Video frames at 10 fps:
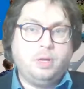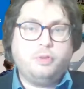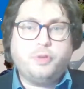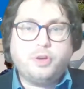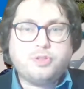
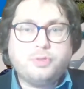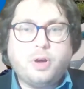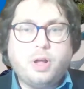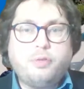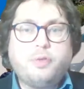First of
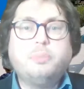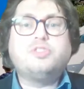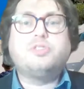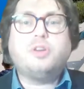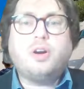all, from the
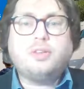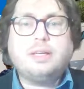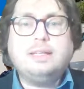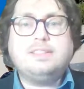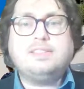start
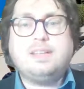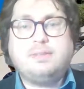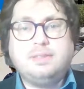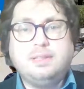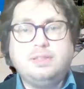in the
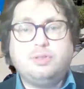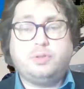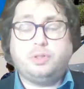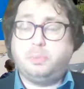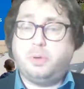70s of
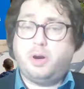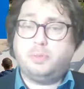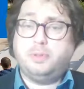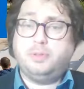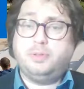our
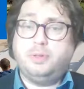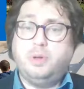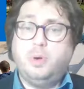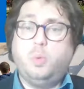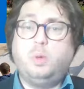department,
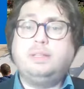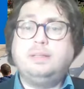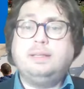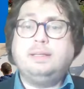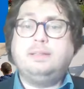we
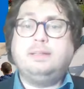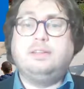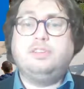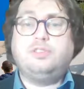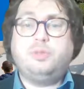think that
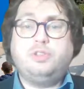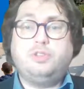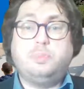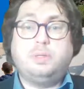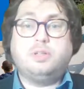history
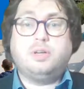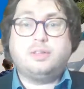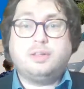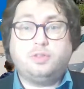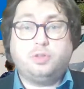should be
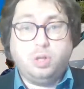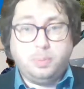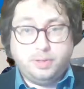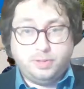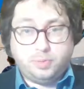taught as
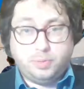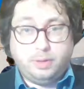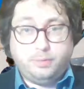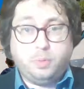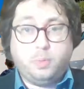global history.
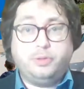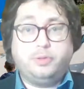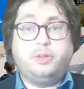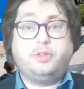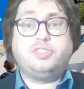If you want
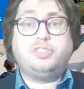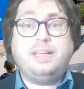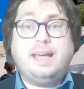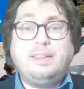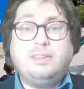to
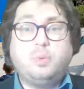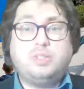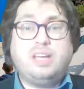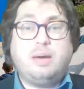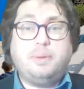understand
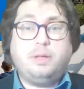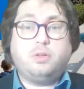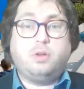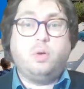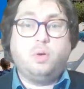what's happening
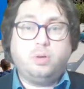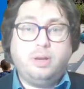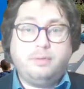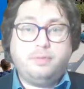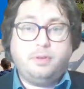on a local
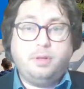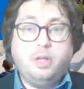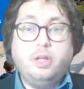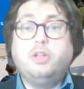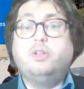level,
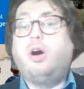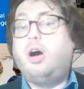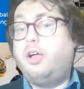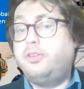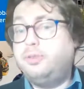you
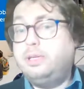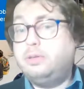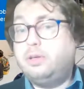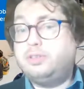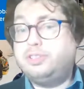also need
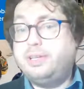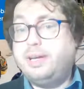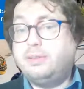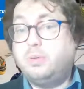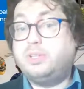to
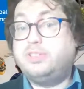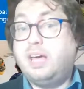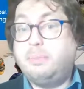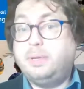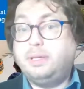understand what's
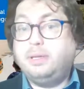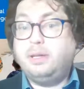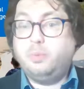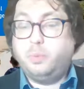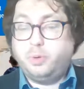happening
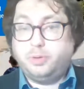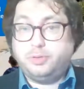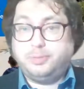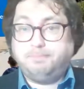in the world.